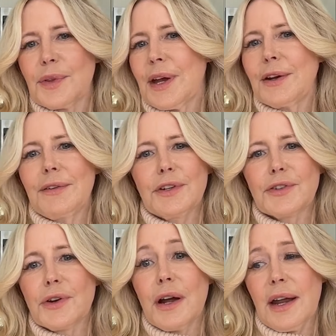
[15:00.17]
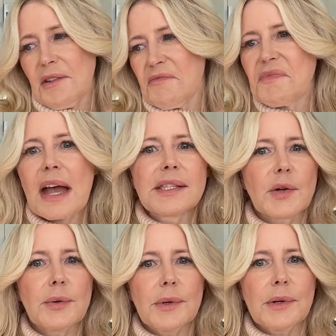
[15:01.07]
without even trying. That's
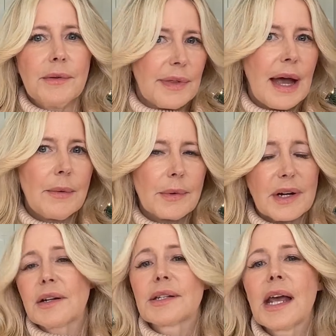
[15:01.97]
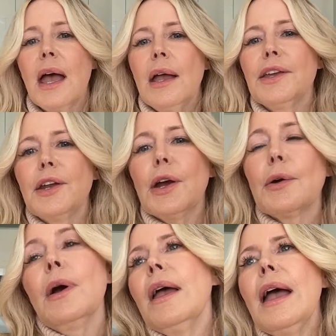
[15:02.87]
cool. That works, Right, right. You
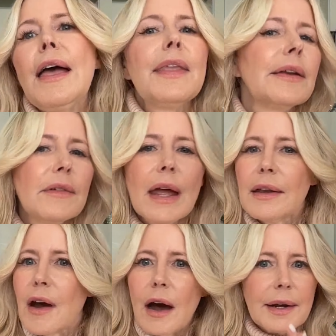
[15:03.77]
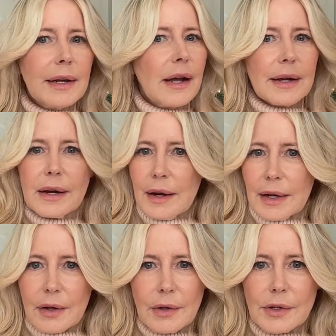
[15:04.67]
know, and then and on and on and on
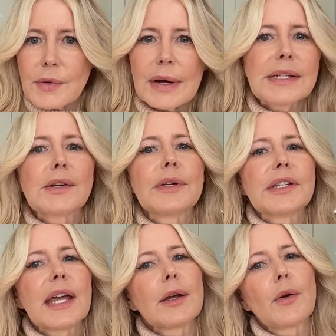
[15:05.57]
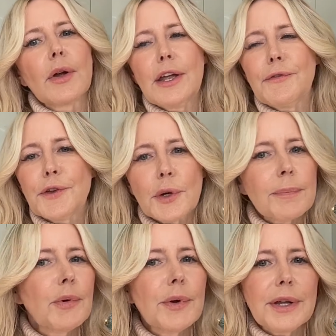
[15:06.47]
it goes, right? So it's like if your
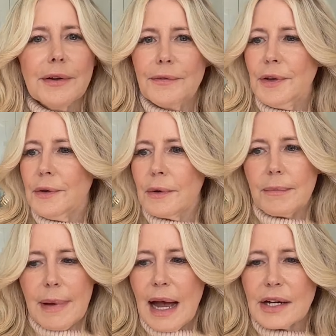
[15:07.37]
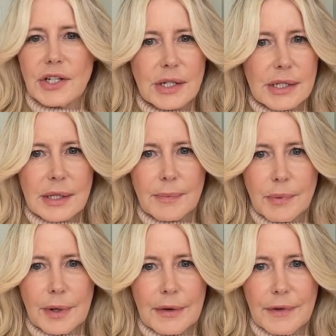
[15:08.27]
point of view matches the
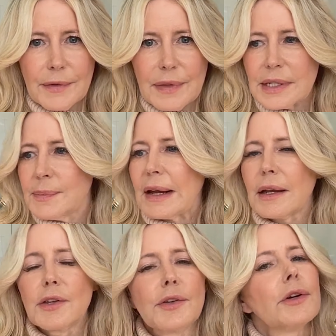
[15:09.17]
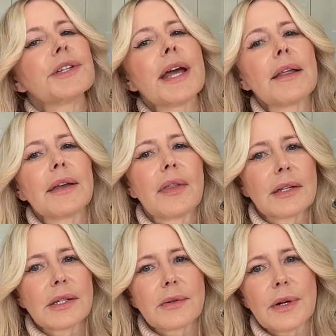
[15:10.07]
point of view that's spec and you're telling
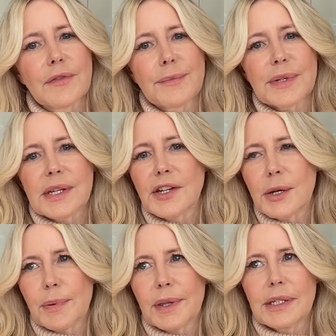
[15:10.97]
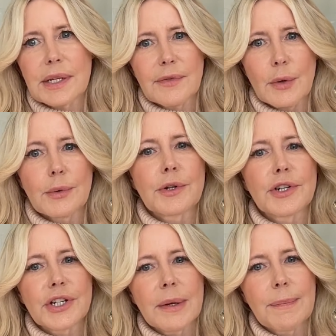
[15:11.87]
that story from such a place of
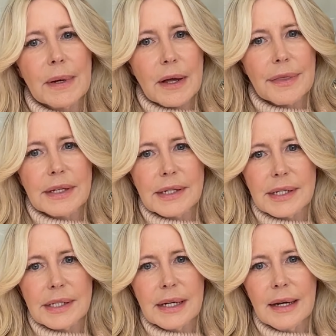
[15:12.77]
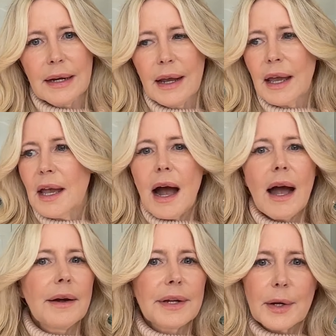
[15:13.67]
ownership and authenticity,
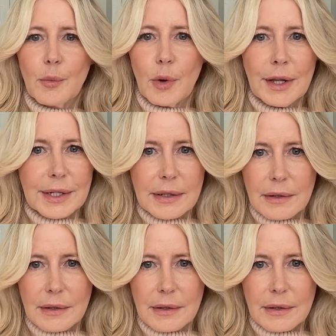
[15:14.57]
I don't care what